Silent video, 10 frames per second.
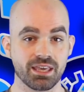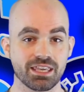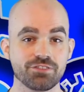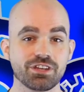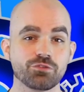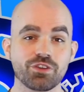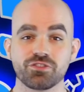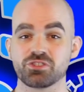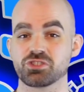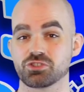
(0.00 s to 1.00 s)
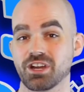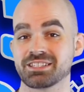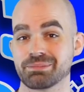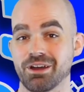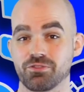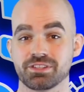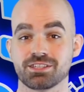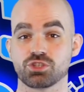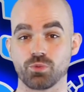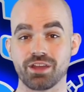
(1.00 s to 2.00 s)
Even if we feel stress about these
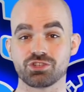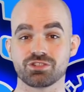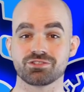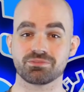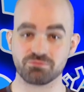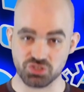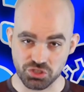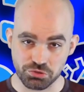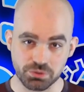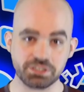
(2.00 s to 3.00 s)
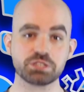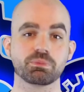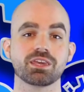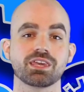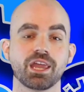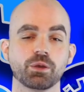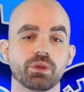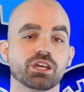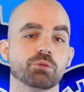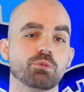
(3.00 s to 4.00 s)
situations, generally speaking,
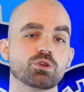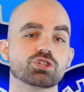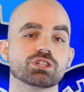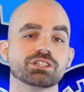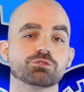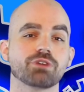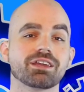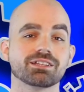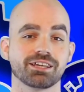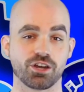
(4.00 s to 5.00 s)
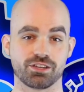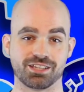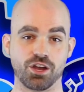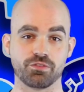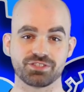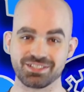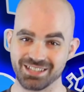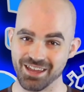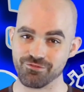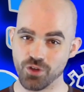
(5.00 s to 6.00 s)
we can emotionally regulate ourselves to
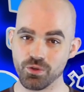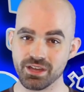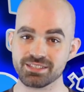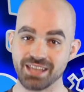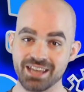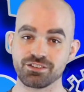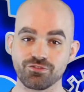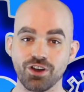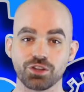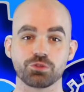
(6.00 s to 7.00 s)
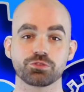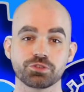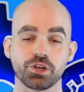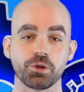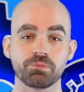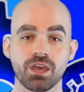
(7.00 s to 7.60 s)
stay focused and to follow through.